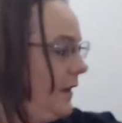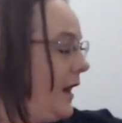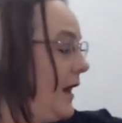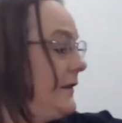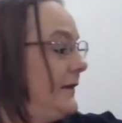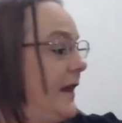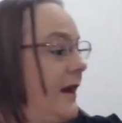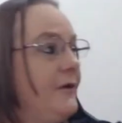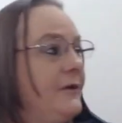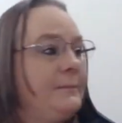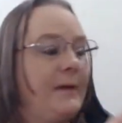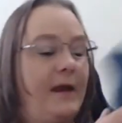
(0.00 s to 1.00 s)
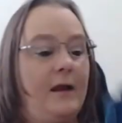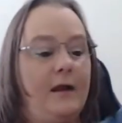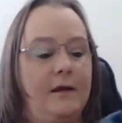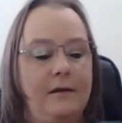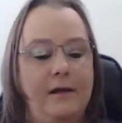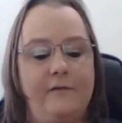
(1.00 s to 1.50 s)
Another
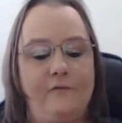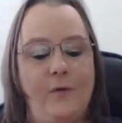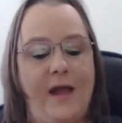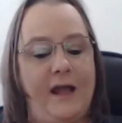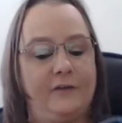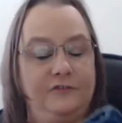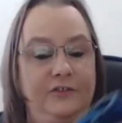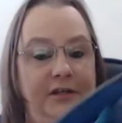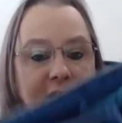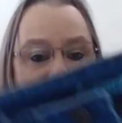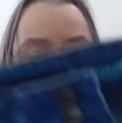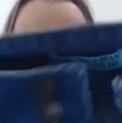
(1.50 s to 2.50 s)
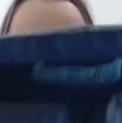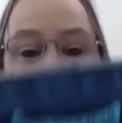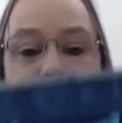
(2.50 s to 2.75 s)
pair of Wax Jeans,